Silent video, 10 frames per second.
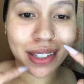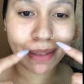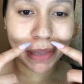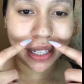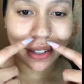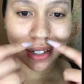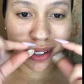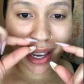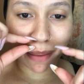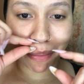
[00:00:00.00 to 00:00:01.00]
because I just
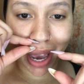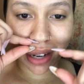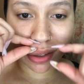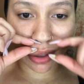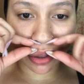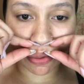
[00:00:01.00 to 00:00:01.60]
had patches of